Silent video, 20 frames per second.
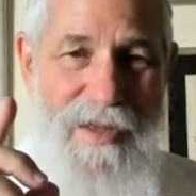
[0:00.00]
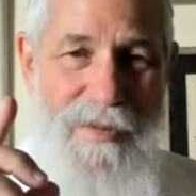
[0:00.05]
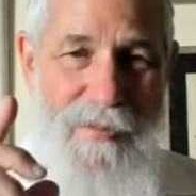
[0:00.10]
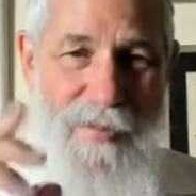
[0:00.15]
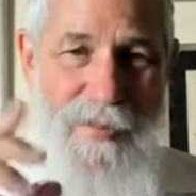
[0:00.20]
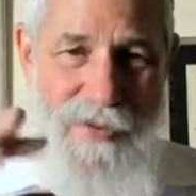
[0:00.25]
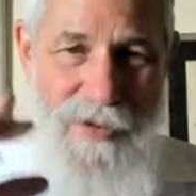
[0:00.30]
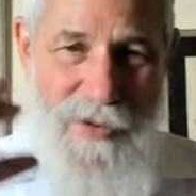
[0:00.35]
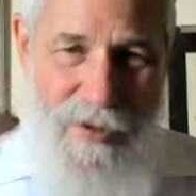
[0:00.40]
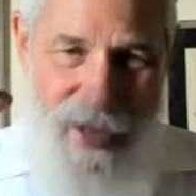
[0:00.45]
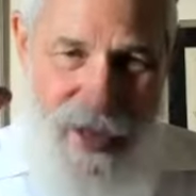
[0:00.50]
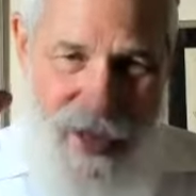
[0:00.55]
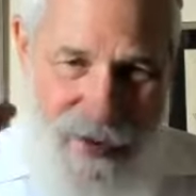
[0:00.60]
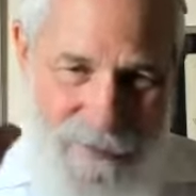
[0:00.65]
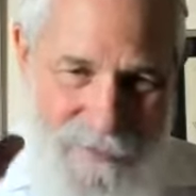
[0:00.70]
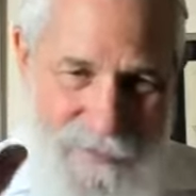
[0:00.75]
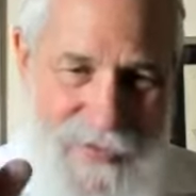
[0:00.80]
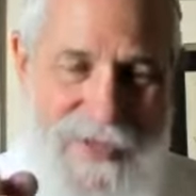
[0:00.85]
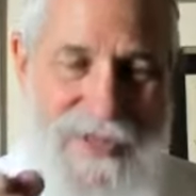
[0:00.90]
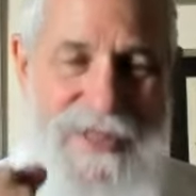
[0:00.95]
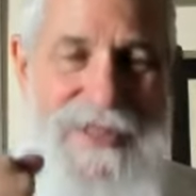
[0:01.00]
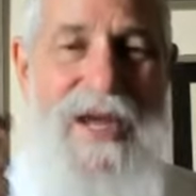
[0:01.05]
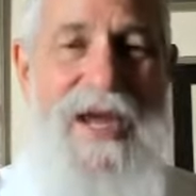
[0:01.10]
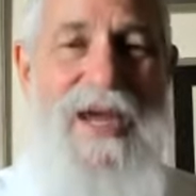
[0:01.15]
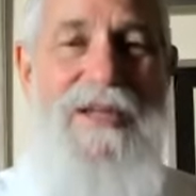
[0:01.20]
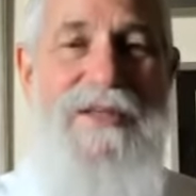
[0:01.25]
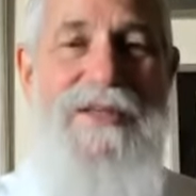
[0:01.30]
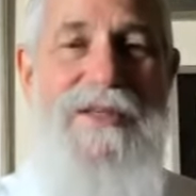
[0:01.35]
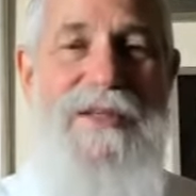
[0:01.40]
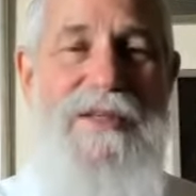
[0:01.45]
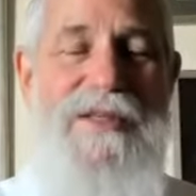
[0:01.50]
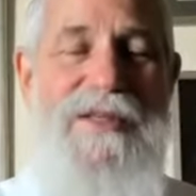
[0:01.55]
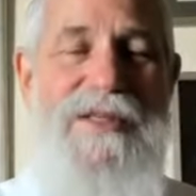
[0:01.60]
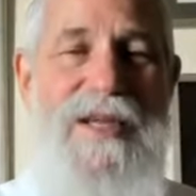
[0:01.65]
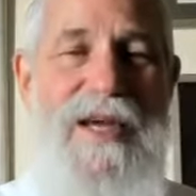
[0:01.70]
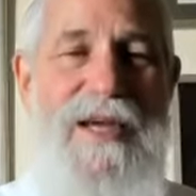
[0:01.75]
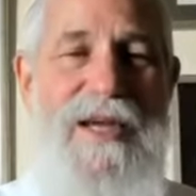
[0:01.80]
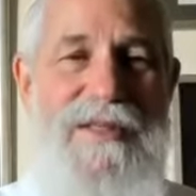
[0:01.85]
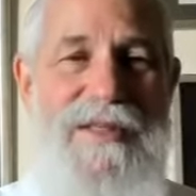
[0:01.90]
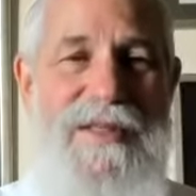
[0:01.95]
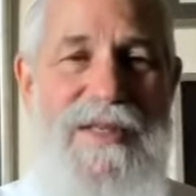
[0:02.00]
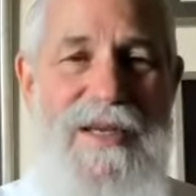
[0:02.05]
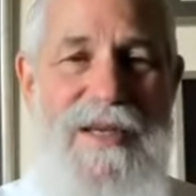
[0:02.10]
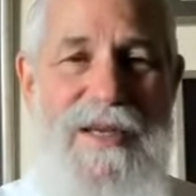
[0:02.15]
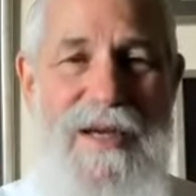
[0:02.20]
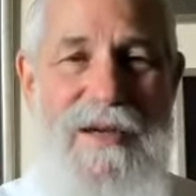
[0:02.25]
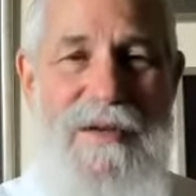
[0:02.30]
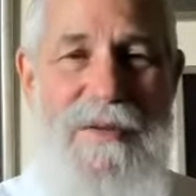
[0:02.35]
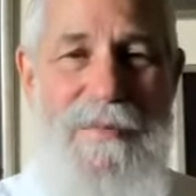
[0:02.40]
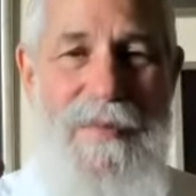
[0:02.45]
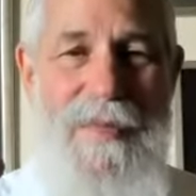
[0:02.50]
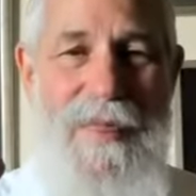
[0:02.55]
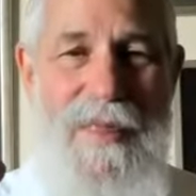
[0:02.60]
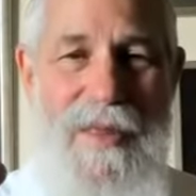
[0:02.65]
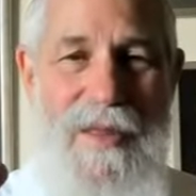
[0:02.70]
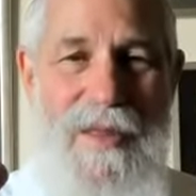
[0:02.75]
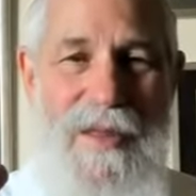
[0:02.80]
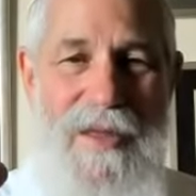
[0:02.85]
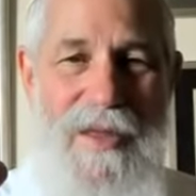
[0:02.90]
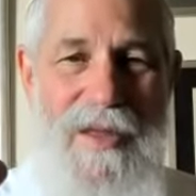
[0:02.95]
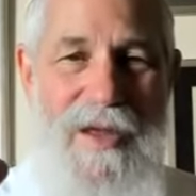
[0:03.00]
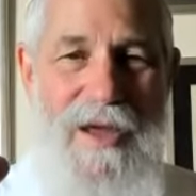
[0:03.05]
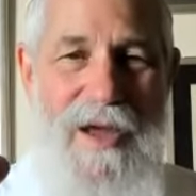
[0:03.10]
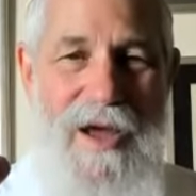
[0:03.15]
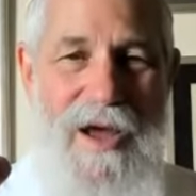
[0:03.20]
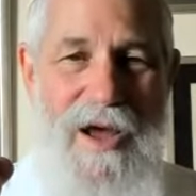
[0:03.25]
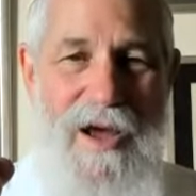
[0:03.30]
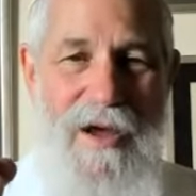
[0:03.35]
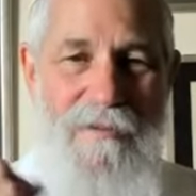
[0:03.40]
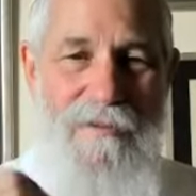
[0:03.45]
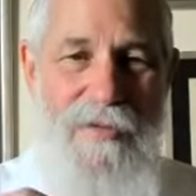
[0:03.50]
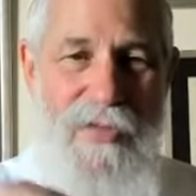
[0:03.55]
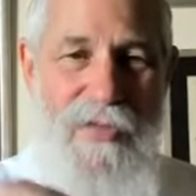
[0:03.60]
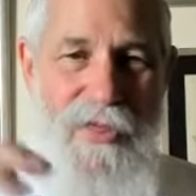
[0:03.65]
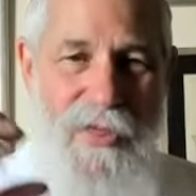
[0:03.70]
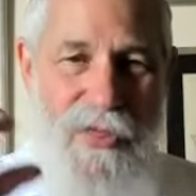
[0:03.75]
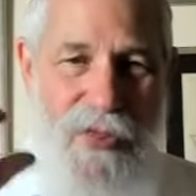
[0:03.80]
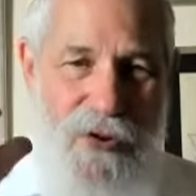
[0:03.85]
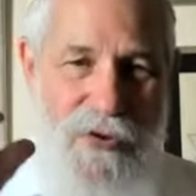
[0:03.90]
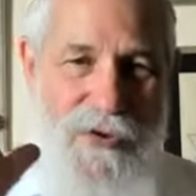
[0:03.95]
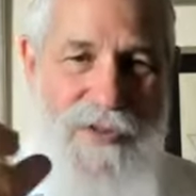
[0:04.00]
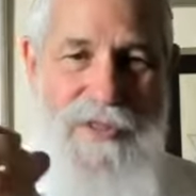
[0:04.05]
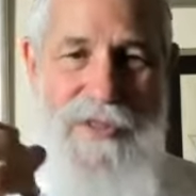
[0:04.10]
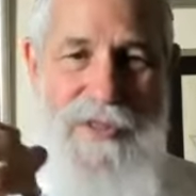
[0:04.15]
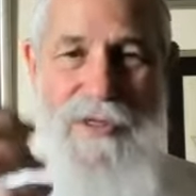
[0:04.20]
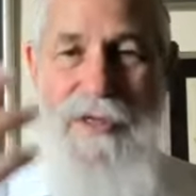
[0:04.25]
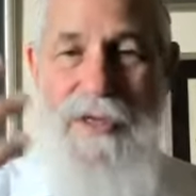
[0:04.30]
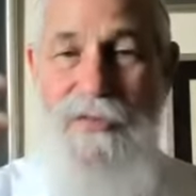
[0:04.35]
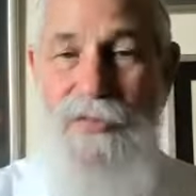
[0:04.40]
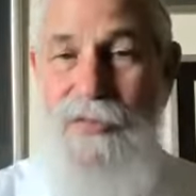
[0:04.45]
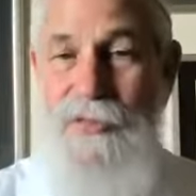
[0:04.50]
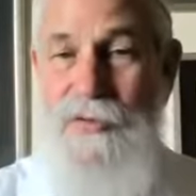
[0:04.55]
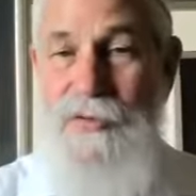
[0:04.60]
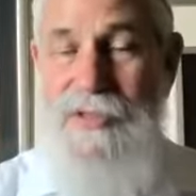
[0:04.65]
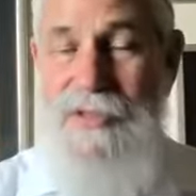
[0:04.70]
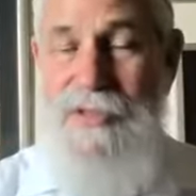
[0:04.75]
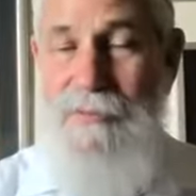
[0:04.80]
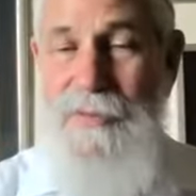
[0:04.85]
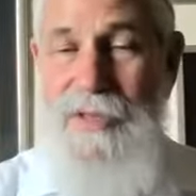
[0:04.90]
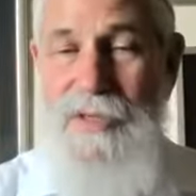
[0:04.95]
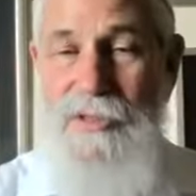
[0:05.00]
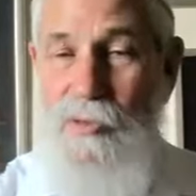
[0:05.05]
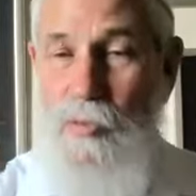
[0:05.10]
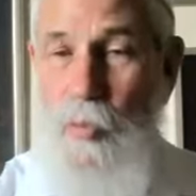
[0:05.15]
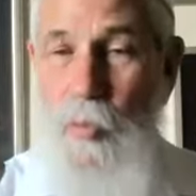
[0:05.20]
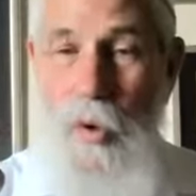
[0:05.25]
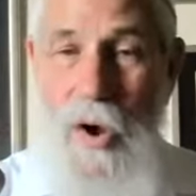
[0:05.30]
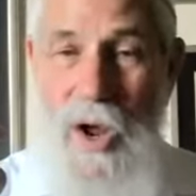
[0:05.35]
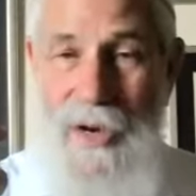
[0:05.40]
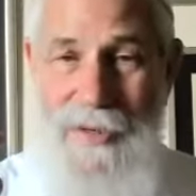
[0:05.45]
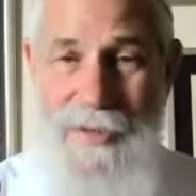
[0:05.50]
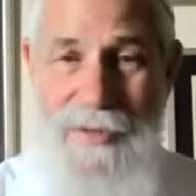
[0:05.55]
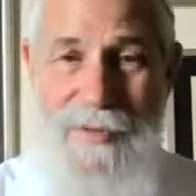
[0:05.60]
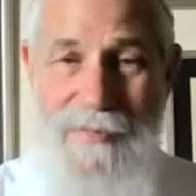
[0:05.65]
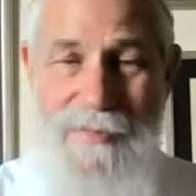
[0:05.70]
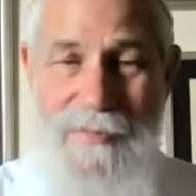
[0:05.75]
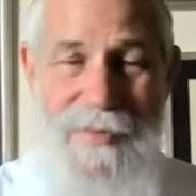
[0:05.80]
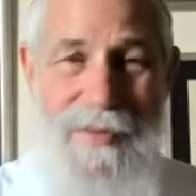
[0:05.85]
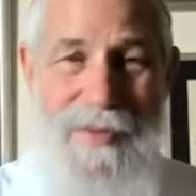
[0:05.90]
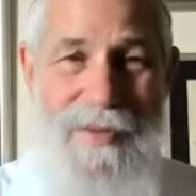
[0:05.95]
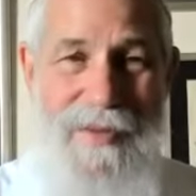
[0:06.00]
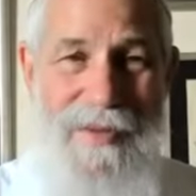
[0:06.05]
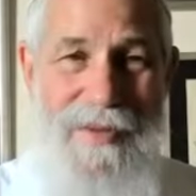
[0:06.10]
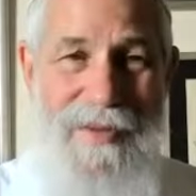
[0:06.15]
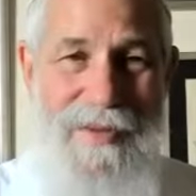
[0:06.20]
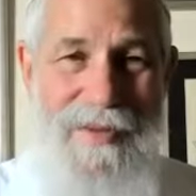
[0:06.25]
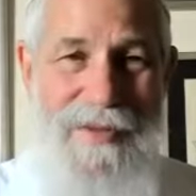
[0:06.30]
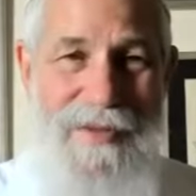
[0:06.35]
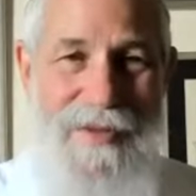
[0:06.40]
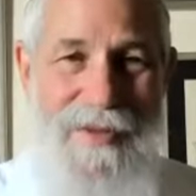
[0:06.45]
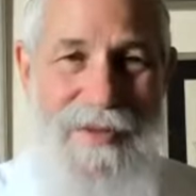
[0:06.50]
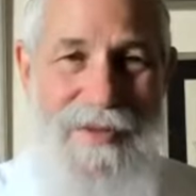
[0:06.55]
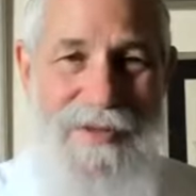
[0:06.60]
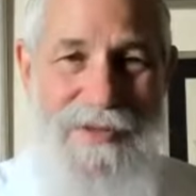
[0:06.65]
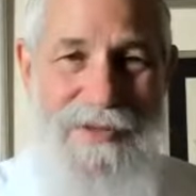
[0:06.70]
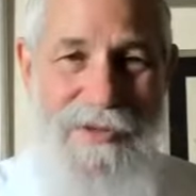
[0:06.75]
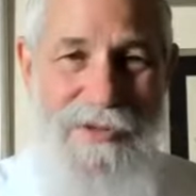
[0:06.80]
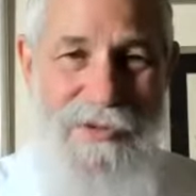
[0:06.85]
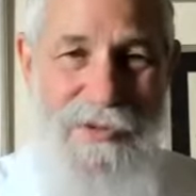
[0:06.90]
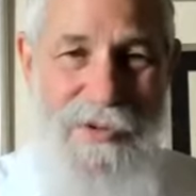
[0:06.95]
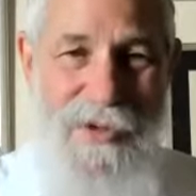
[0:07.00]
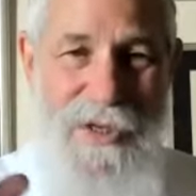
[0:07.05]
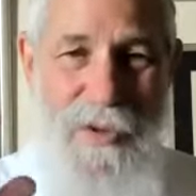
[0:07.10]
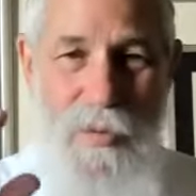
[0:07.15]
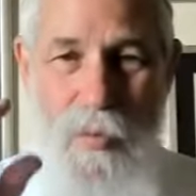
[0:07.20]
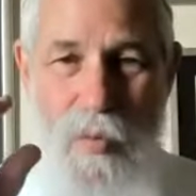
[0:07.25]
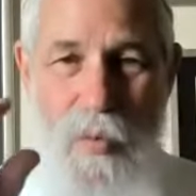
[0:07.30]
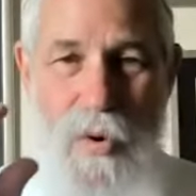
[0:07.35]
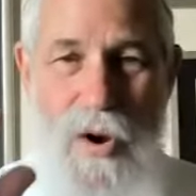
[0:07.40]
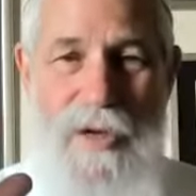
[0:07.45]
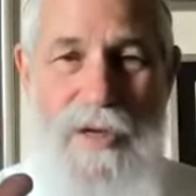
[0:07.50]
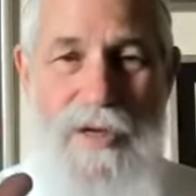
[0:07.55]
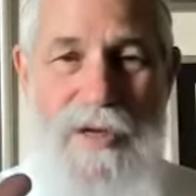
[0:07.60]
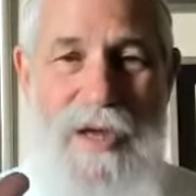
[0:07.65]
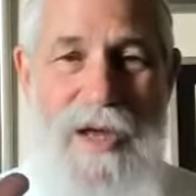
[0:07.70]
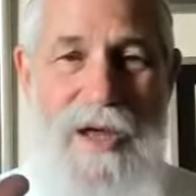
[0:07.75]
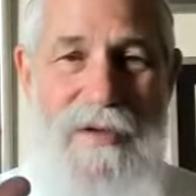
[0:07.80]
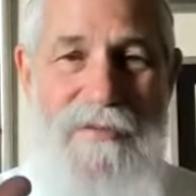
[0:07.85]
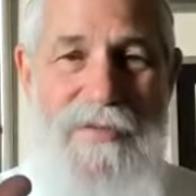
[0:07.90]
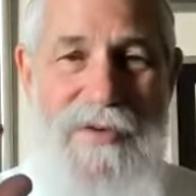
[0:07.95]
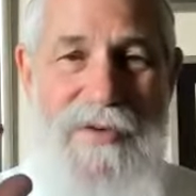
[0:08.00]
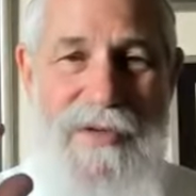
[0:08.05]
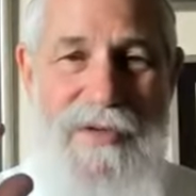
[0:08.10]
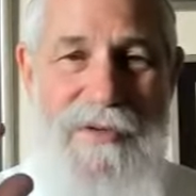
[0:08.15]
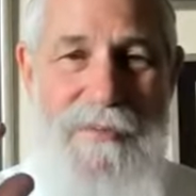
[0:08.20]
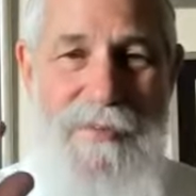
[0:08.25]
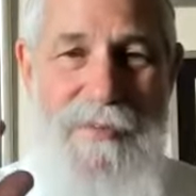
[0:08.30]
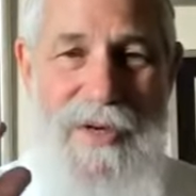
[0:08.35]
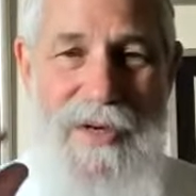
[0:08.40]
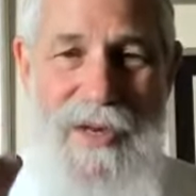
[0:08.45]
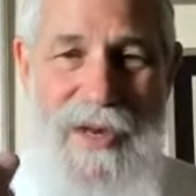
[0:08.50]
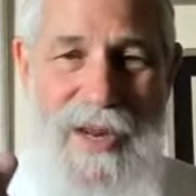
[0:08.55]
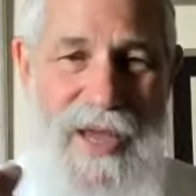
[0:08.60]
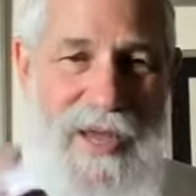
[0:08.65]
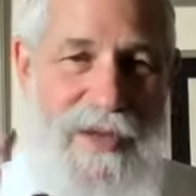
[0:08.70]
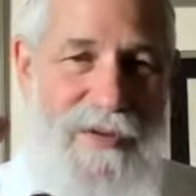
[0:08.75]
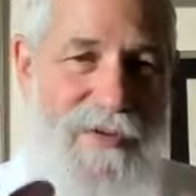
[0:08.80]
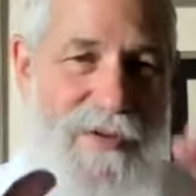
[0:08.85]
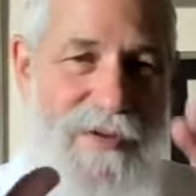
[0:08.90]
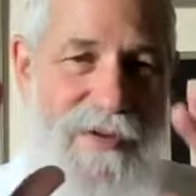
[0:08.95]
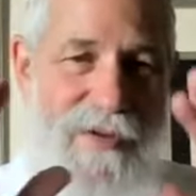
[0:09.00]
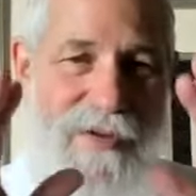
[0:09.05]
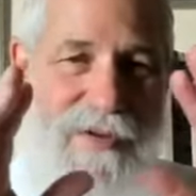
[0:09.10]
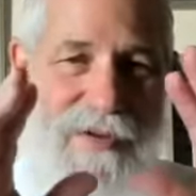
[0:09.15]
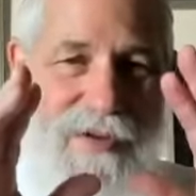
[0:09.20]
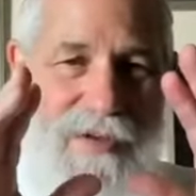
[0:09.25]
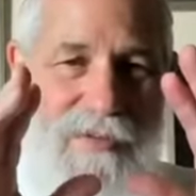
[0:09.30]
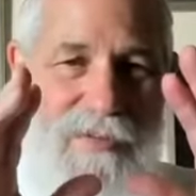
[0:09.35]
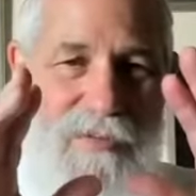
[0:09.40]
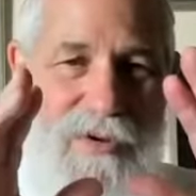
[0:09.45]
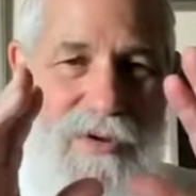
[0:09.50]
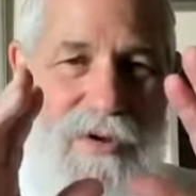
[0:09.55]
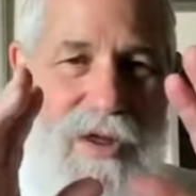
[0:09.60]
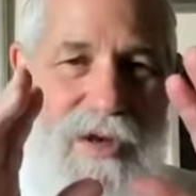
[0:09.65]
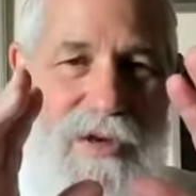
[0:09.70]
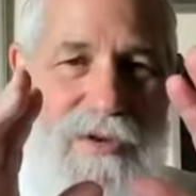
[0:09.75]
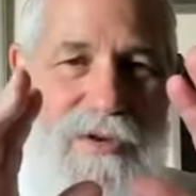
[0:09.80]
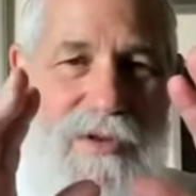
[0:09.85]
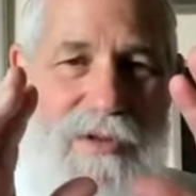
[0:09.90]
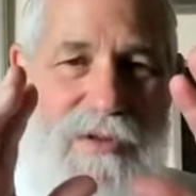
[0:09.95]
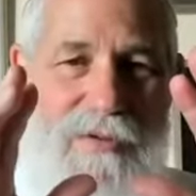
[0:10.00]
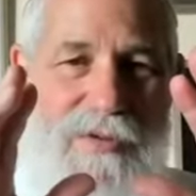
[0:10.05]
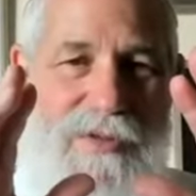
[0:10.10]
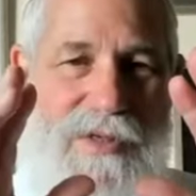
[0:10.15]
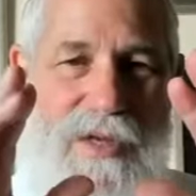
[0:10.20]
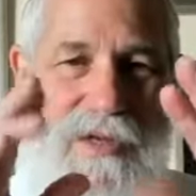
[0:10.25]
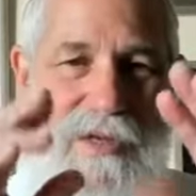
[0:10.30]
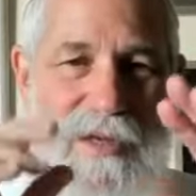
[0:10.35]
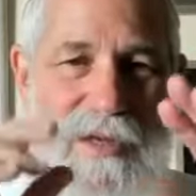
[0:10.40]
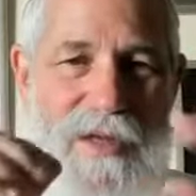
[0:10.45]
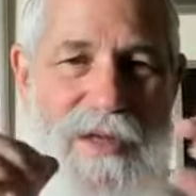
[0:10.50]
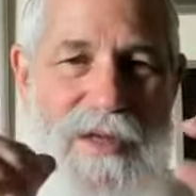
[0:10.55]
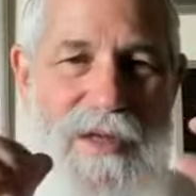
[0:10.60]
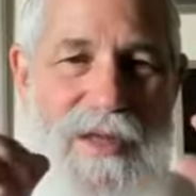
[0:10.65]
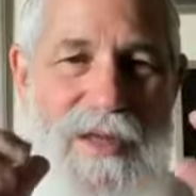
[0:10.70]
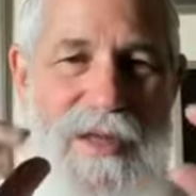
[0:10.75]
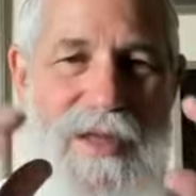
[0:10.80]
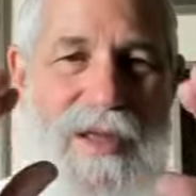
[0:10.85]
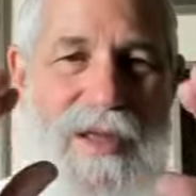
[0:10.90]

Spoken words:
but they're emphasizing this idea of 13. Again, 13 means one. So it's really one covenant, but it had, we'll call it, it was like a